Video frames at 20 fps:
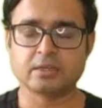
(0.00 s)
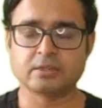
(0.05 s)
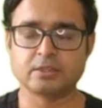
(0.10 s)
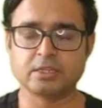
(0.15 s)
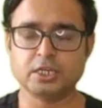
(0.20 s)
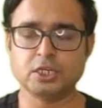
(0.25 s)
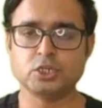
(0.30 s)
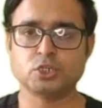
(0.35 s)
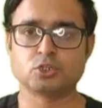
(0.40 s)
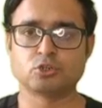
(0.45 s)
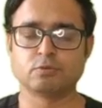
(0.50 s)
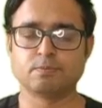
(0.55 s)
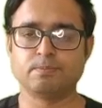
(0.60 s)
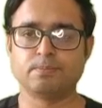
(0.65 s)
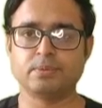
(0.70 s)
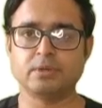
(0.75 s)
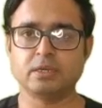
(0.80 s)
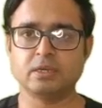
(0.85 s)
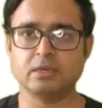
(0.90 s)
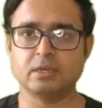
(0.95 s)
These
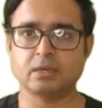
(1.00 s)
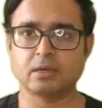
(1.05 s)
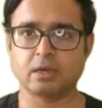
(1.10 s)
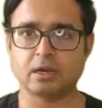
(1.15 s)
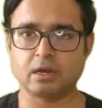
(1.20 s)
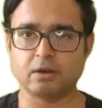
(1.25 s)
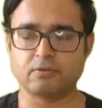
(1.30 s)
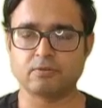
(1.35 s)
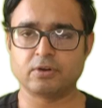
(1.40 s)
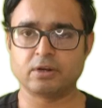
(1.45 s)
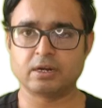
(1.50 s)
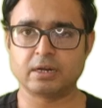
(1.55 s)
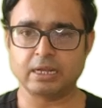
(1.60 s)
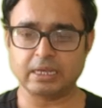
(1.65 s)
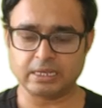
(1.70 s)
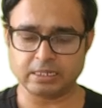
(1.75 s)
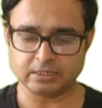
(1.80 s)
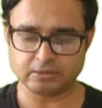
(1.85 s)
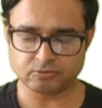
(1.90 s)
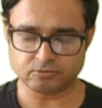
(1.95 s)
should be
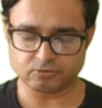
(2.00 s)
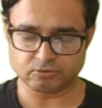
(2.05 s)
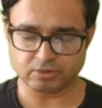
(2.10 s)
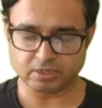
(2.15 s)
covered in